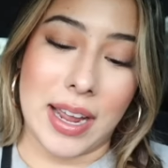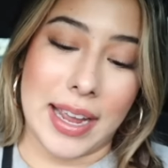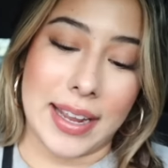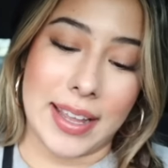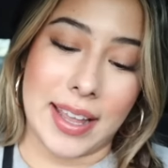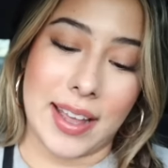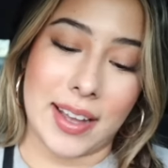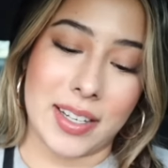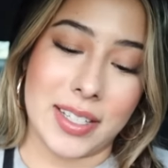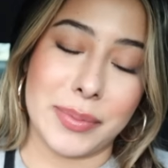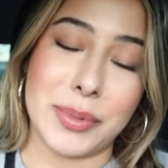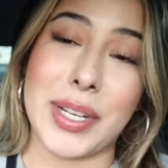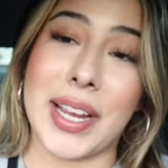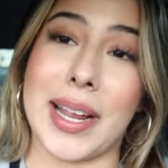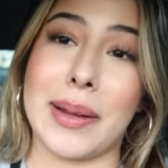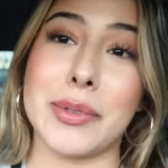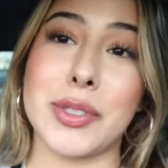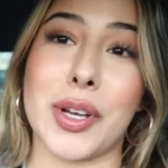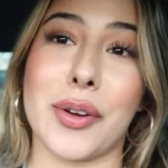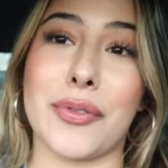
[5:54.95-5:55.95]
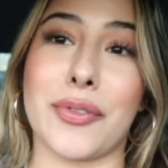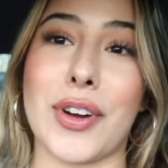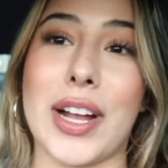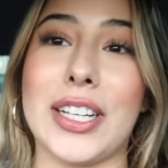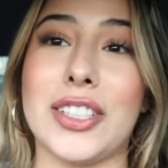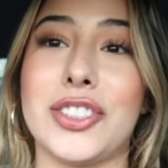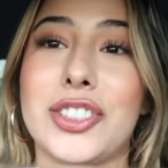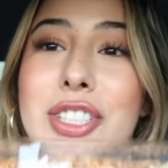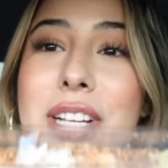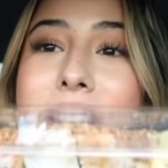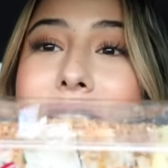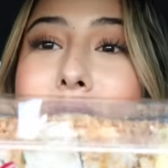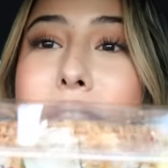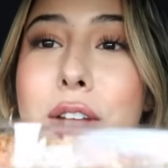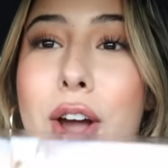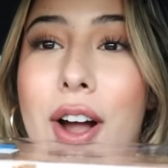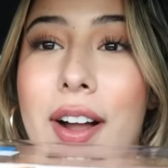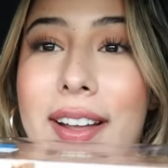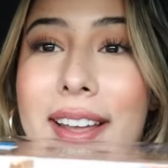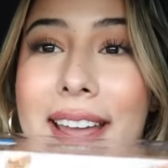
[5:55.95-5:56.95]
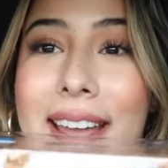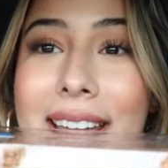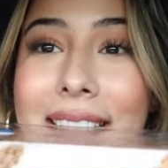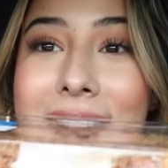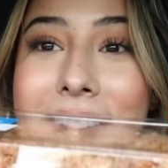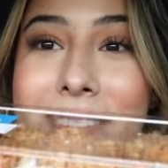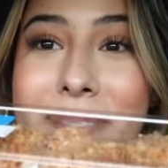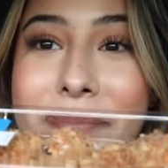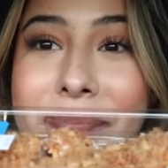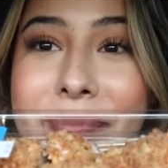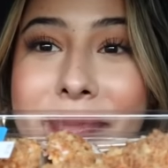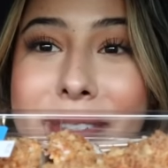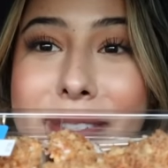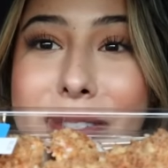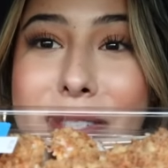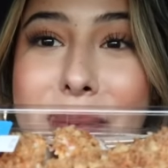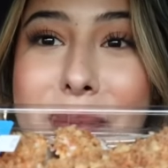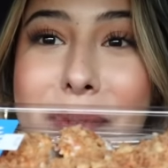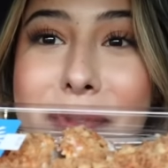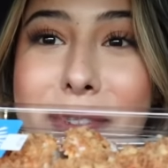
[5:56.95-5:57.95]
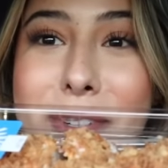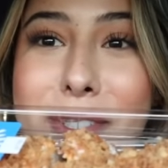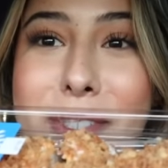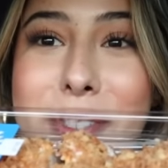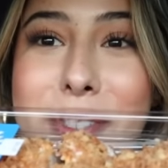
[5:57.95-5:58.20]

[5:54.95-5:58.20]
I can't come to Amazon Fresh and not get some of their